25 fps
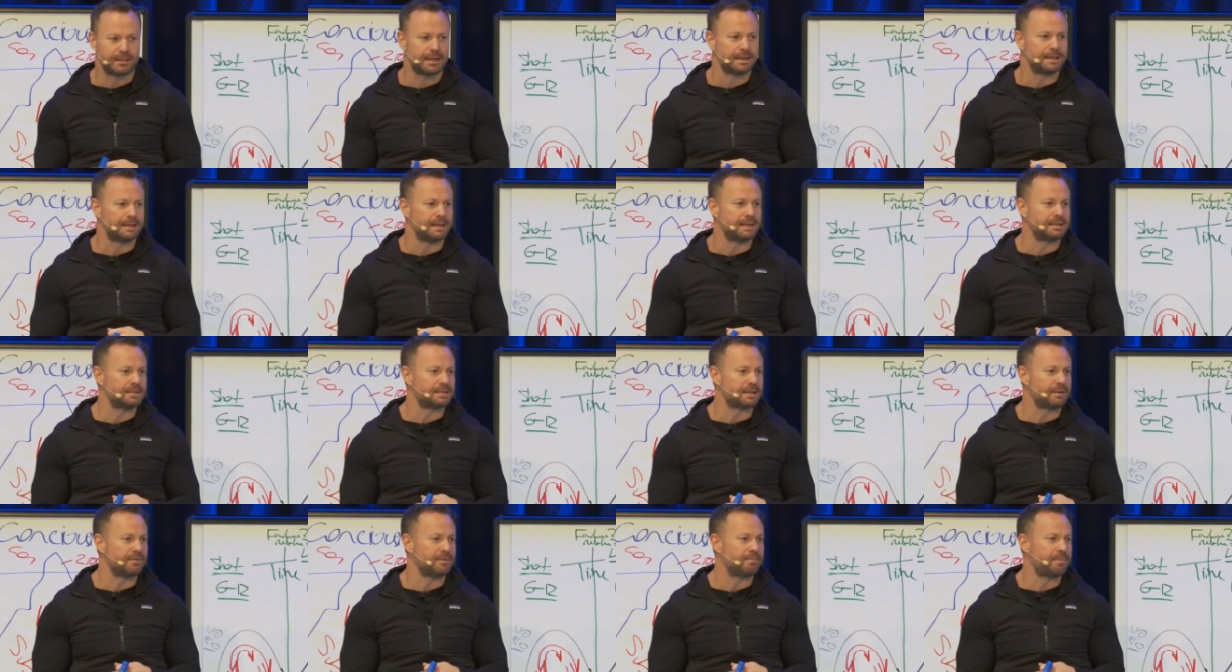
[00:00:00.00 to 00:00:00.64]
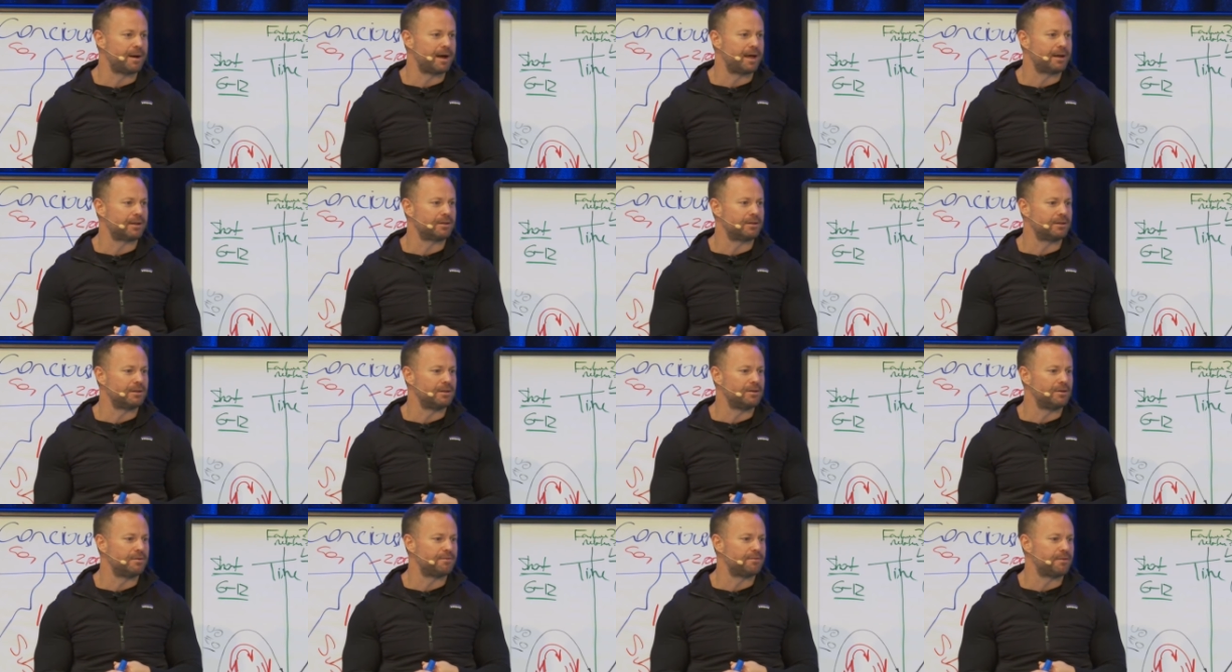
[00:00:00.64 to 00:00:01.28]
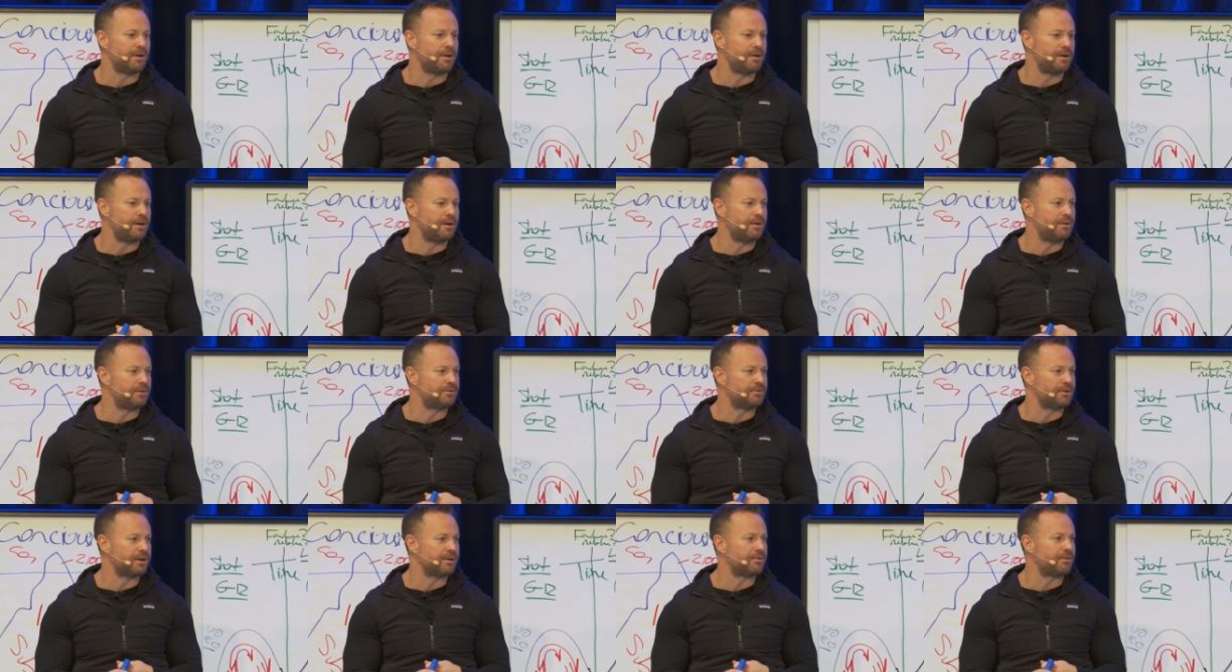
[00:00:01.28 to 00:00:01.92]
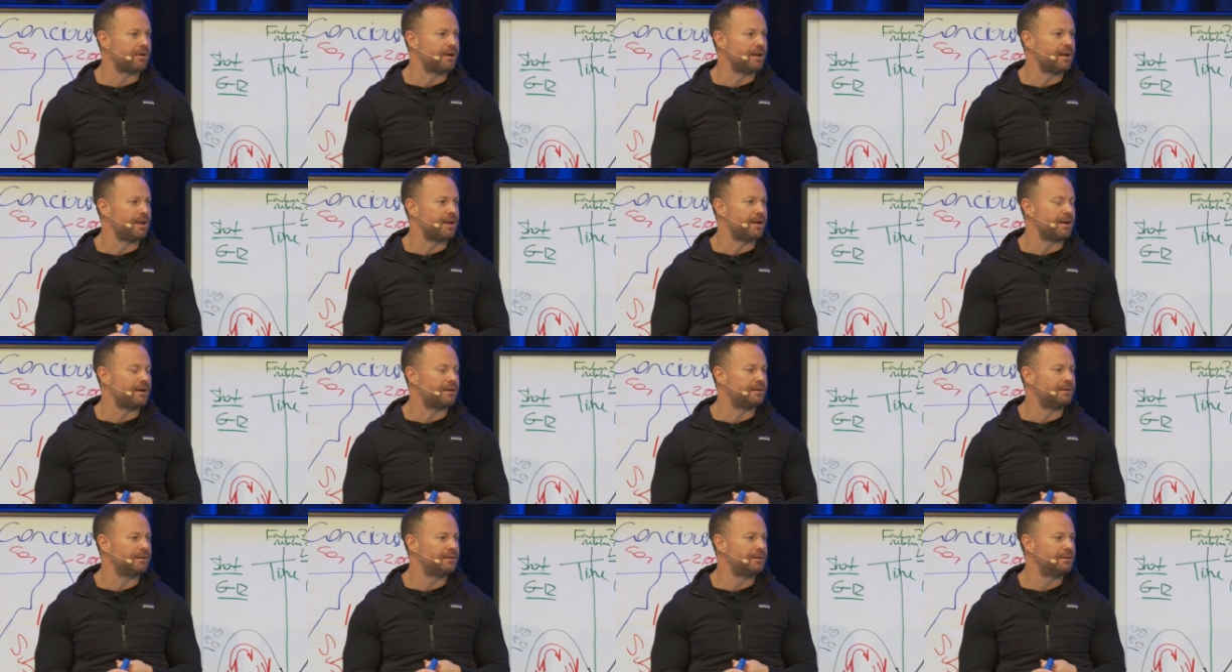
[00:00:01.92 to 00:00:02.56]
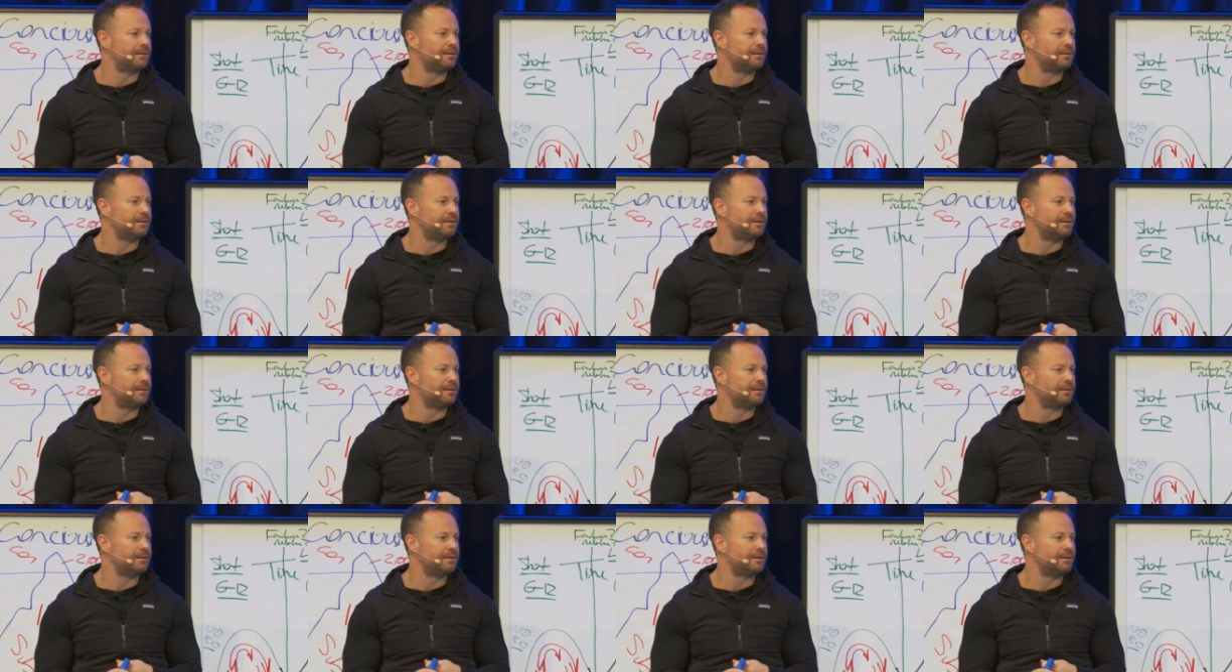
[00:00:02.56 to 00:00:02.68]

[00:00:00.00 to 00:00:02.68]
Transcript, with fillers: in that desk, every particle in your phone and your drink right now.